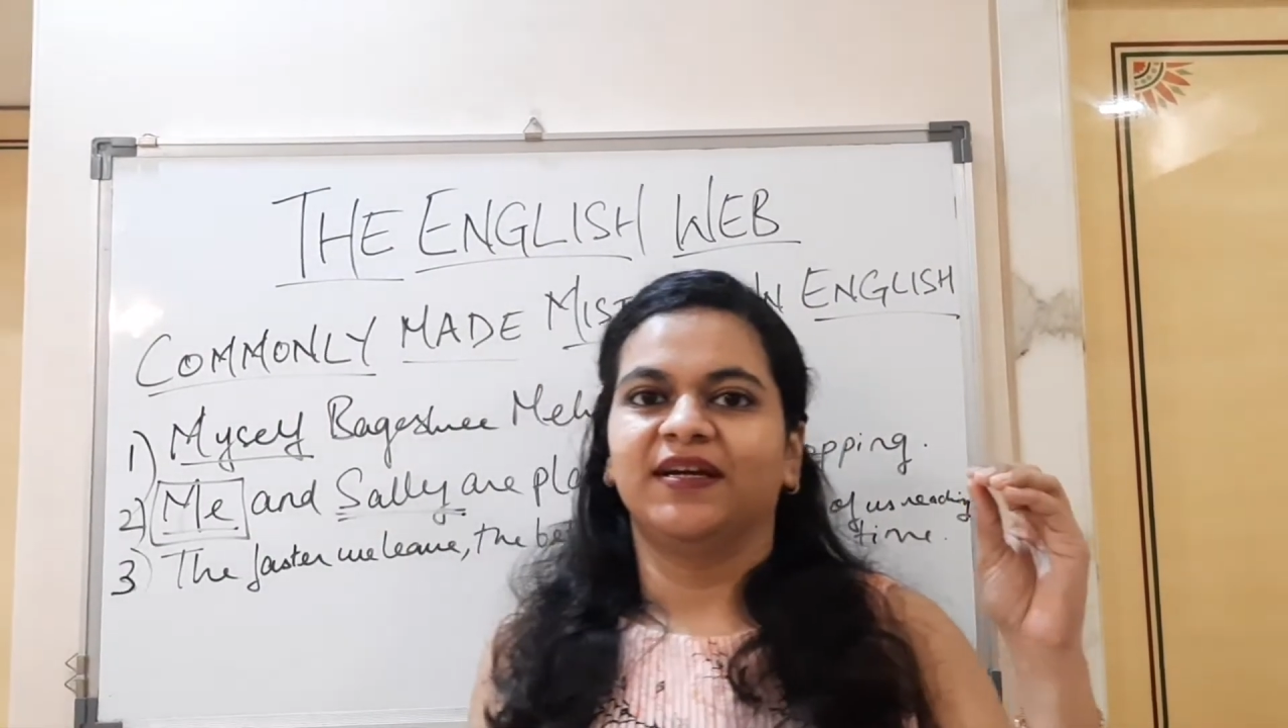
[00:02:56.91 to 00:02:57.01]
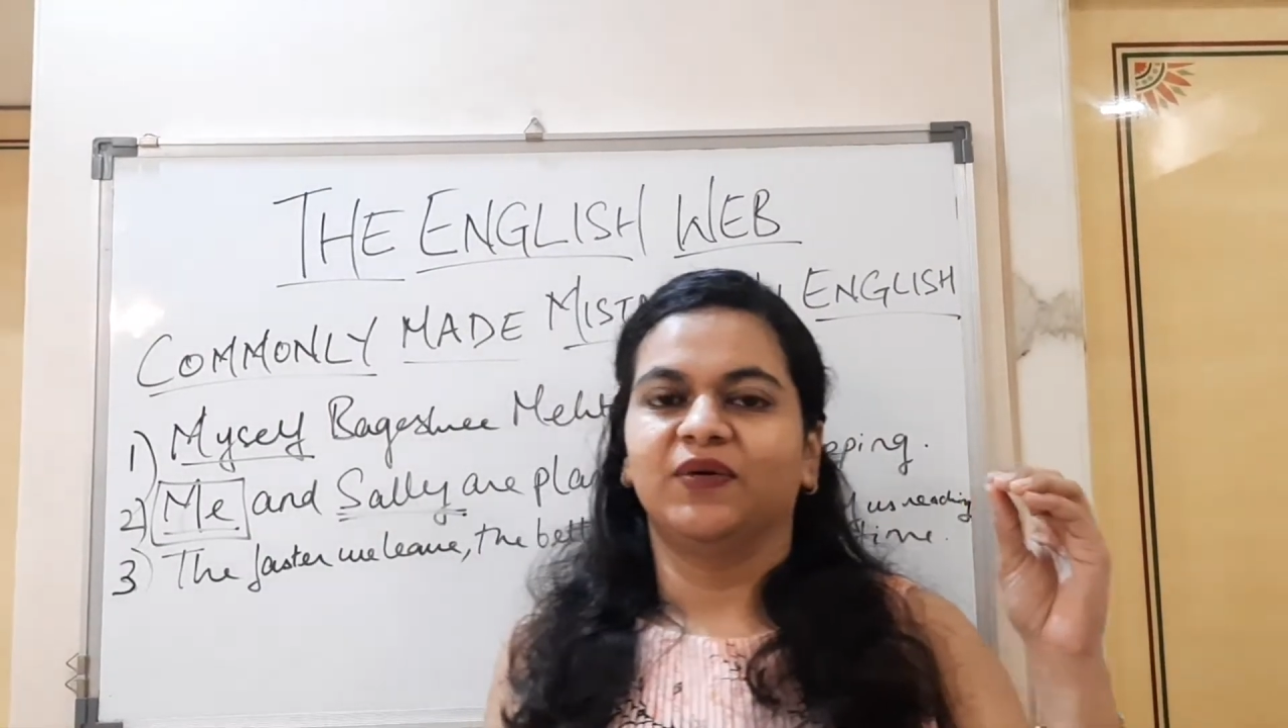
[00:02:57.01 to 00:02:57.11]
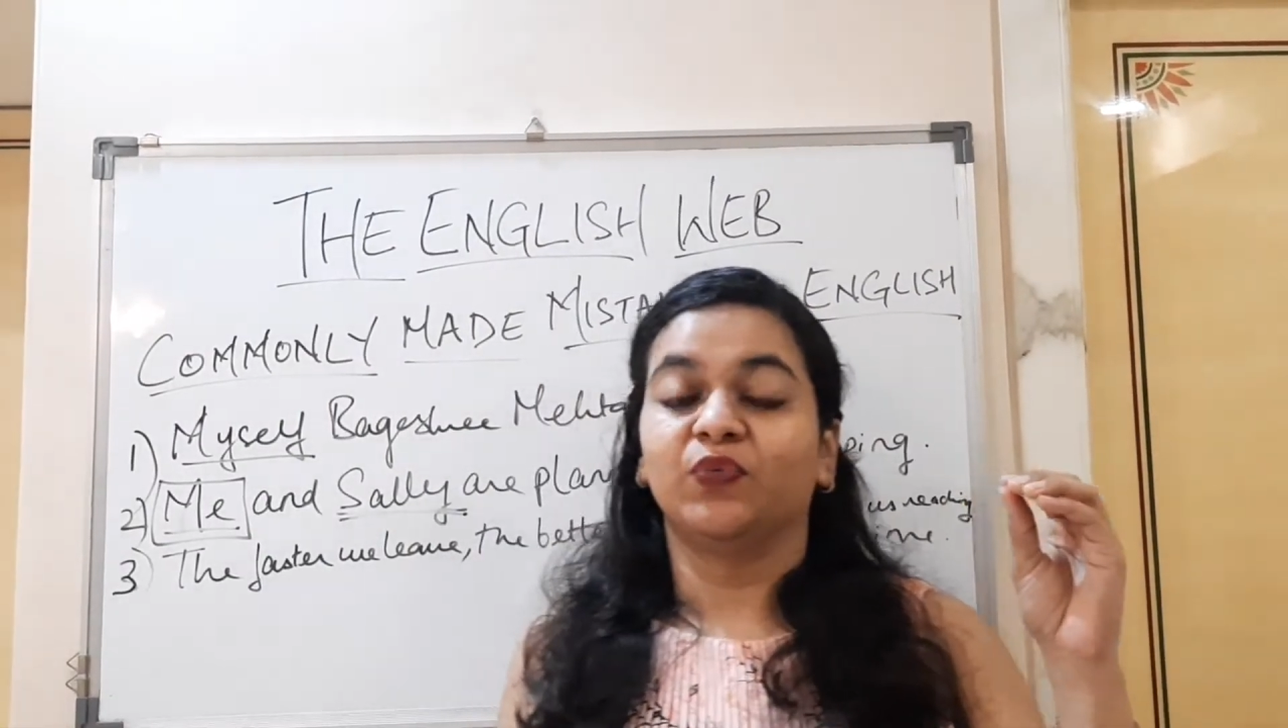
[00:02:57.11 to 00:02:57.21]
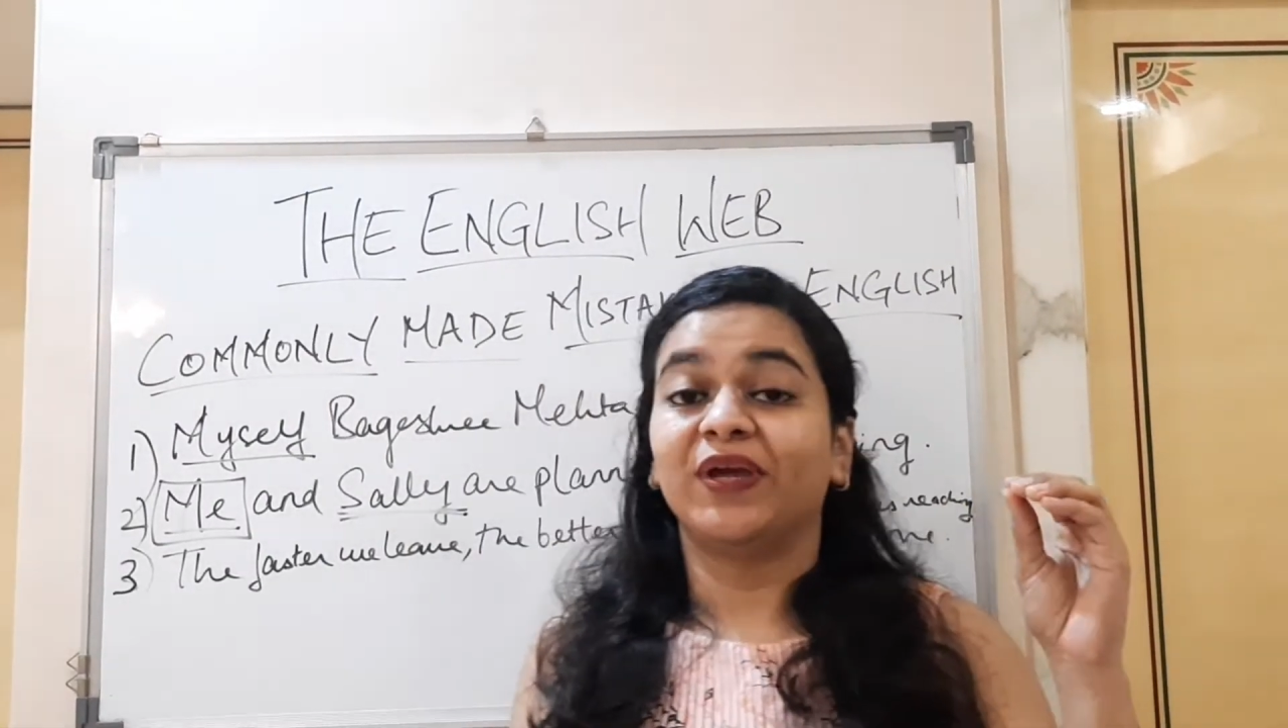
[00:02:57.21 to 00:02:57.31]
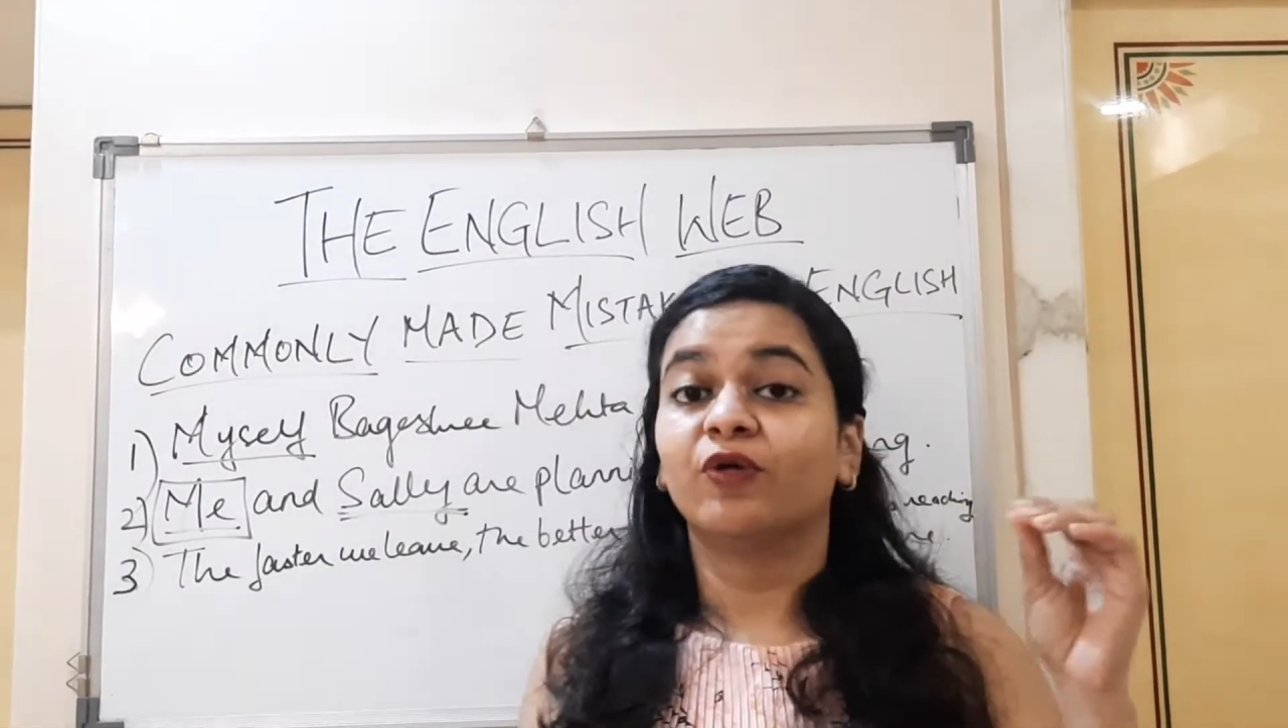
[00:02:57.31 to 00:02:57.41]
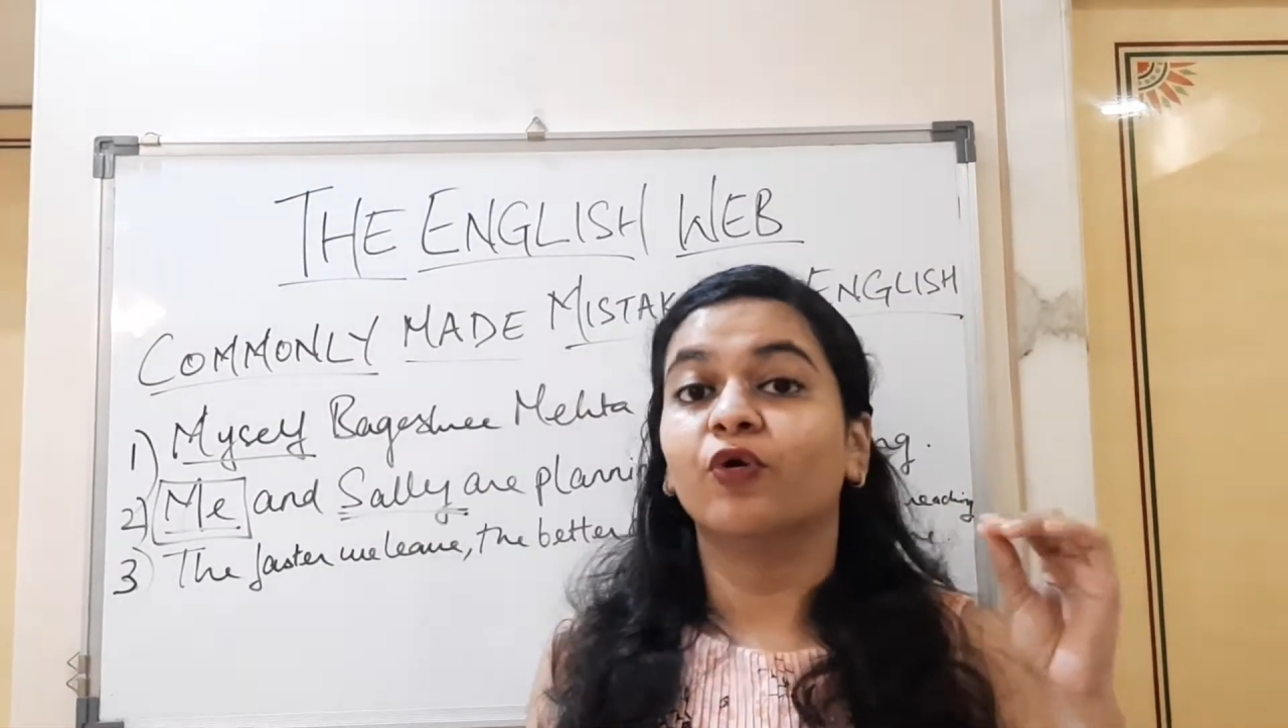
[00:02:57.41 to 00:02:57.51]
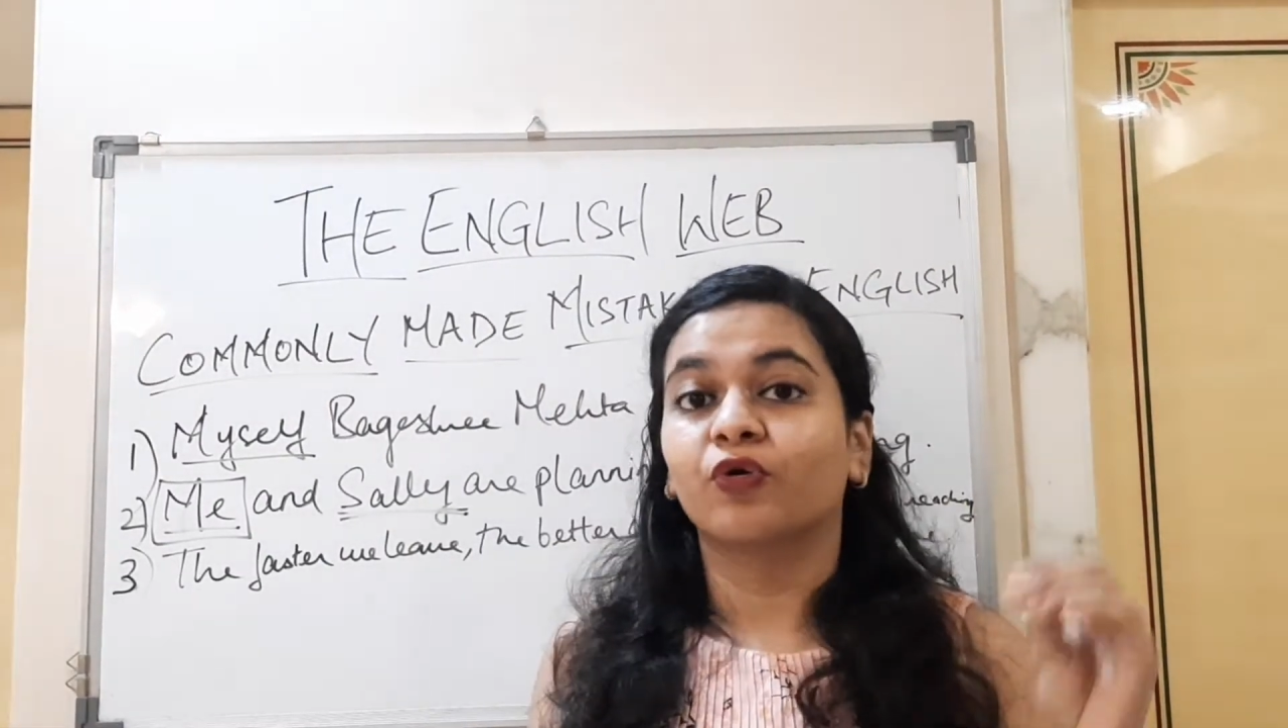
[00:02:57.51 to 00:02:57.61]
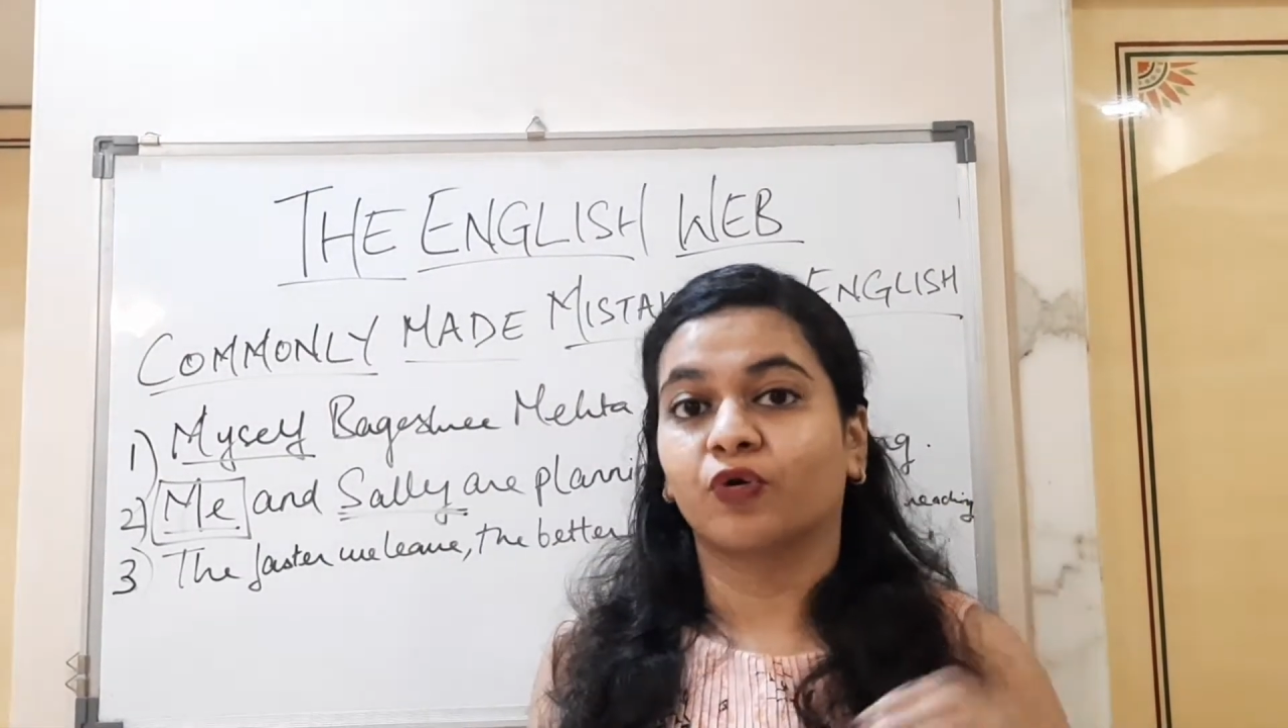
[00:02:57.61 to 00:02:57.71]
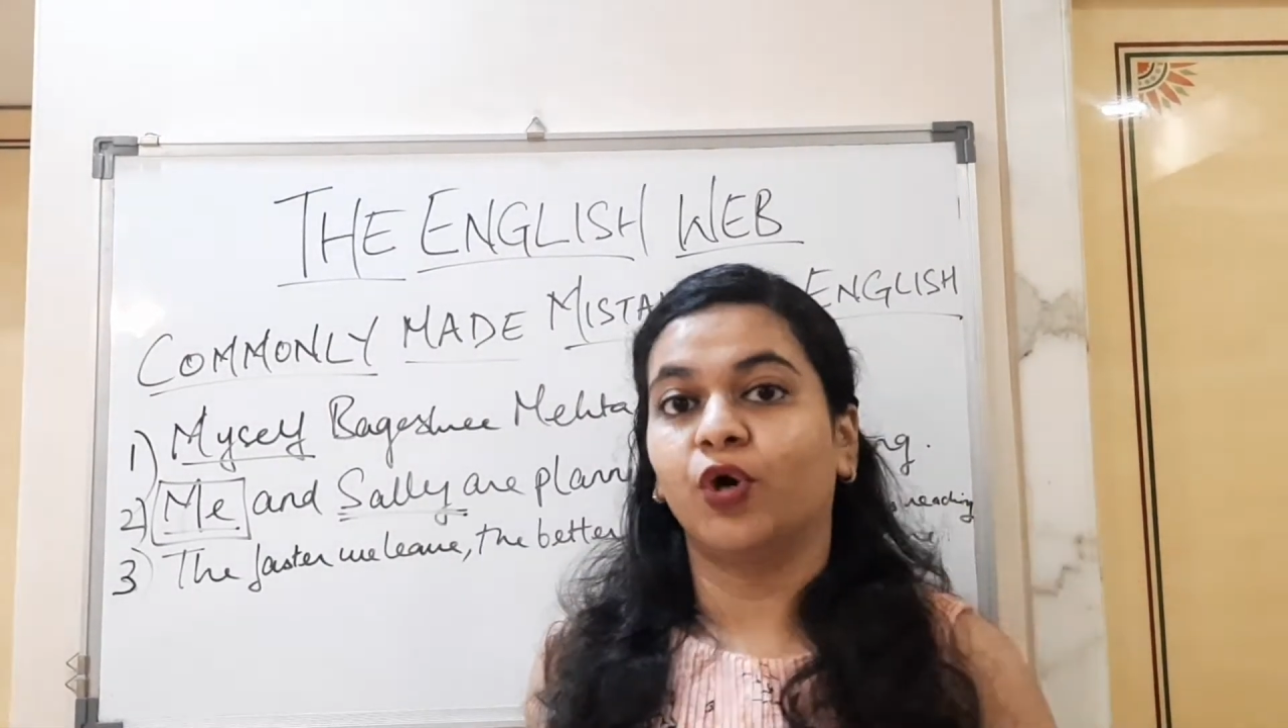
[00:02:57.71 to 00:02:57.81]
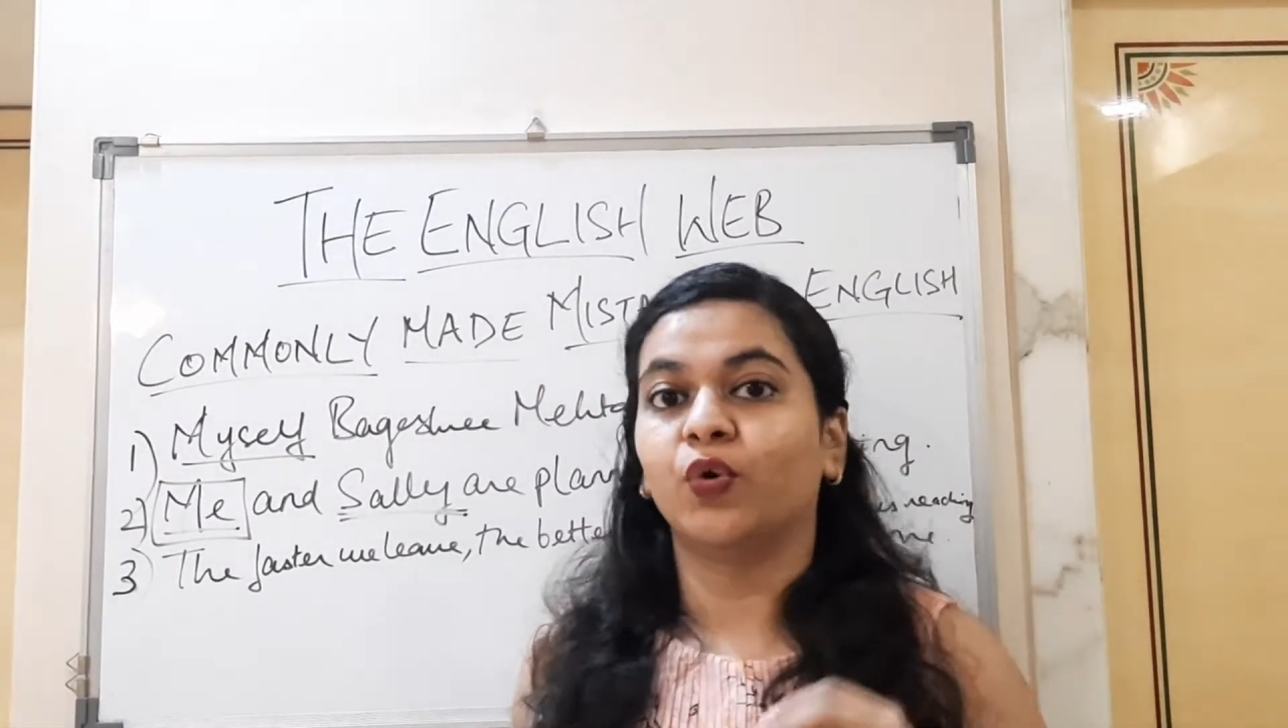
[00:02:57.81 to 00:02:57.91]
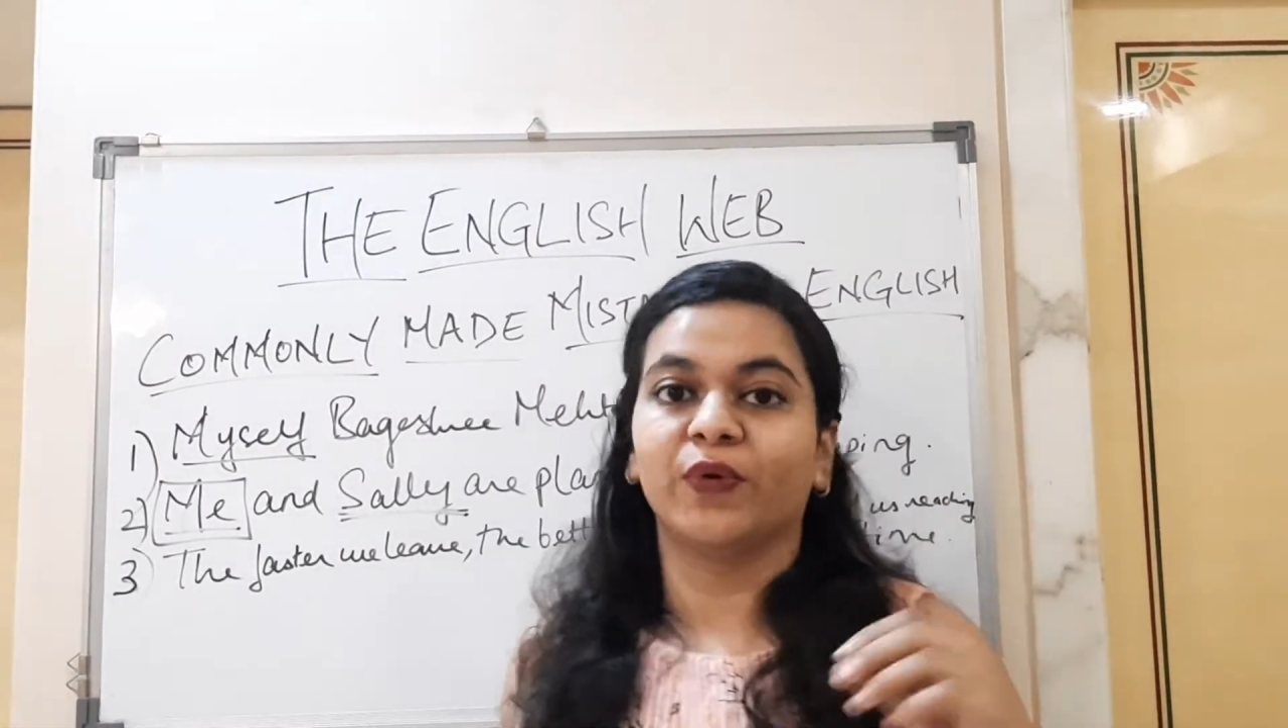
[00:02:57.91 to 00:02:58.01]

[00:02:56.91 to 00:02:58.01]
we go wrong